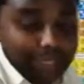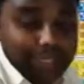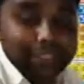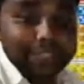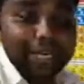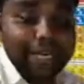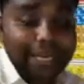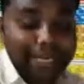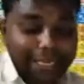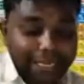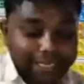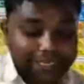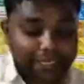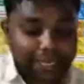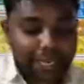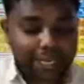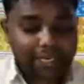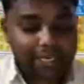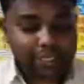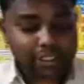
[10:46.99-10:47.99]
The heat
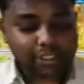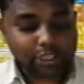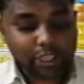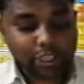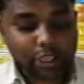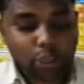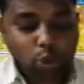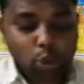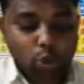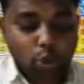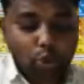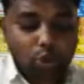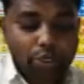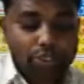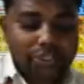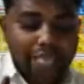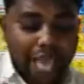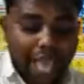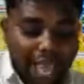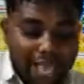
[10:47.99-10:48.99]
energy
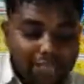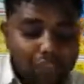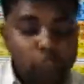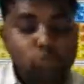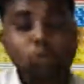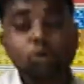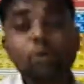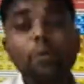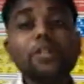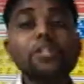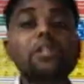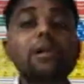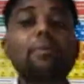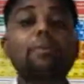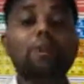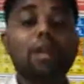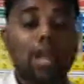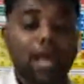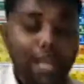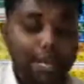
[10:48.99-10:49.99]
which has to be
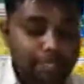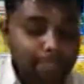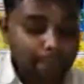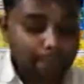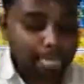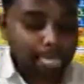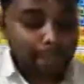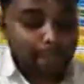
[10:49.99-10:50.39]
supplied